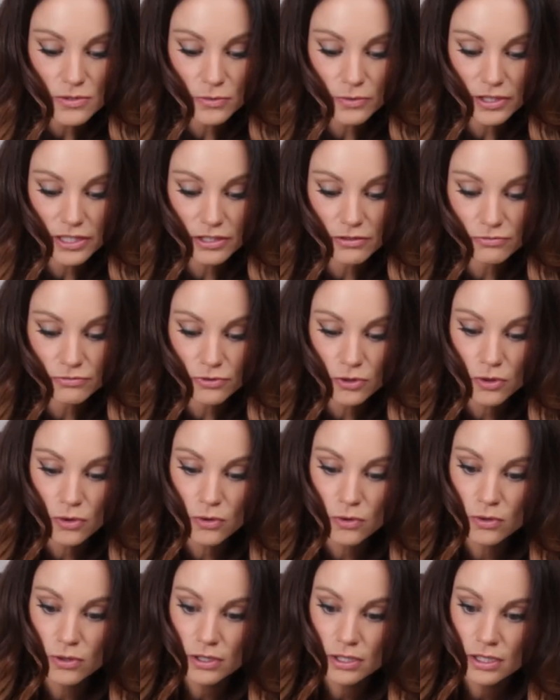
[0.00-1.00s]
So we're going to
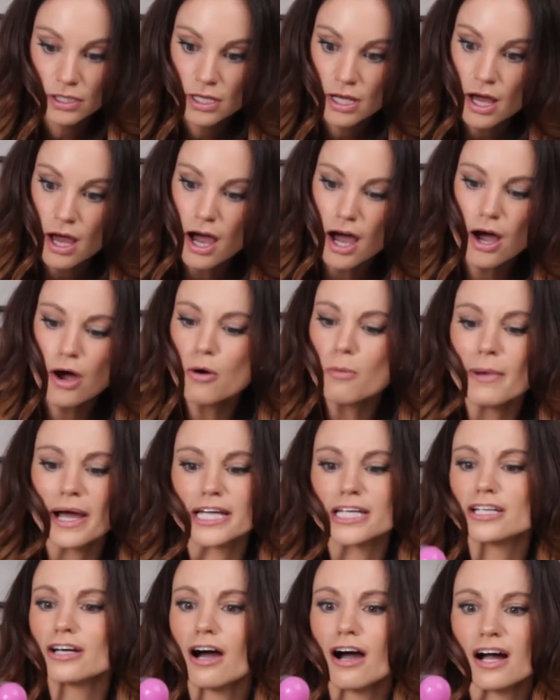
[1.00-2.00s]
roll. Oh
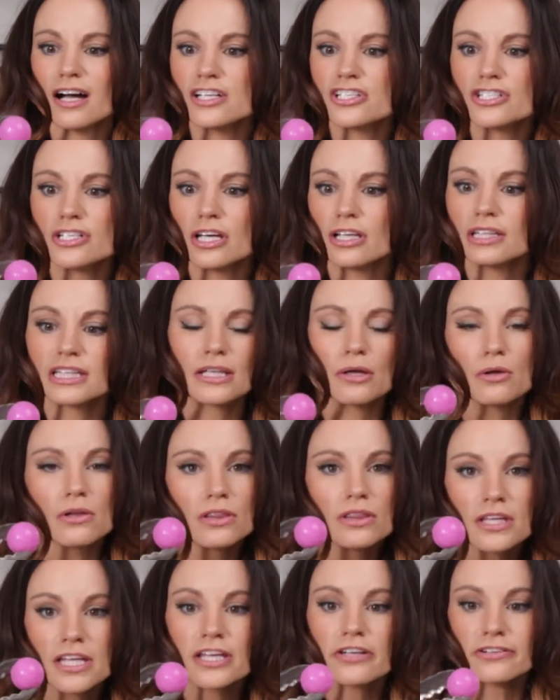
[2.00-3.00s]
my gosh. L
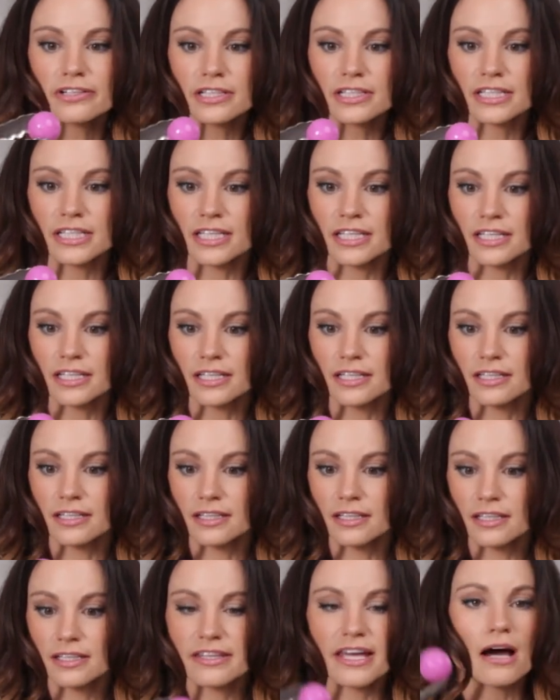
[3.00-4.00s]
literally
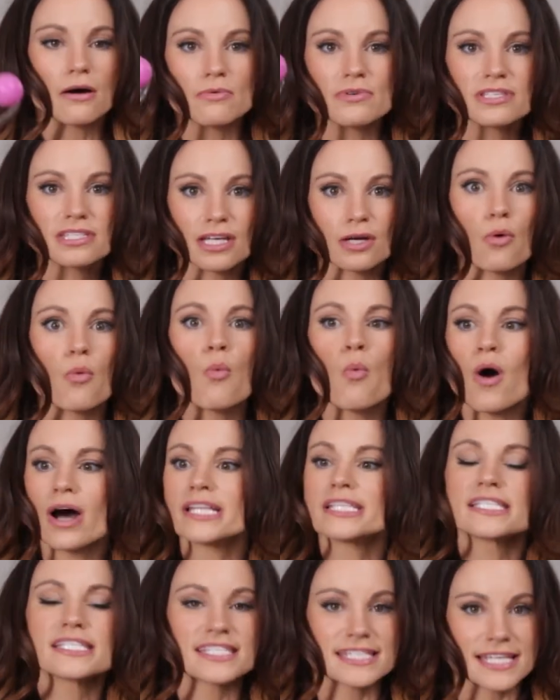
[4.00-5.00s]
that was like one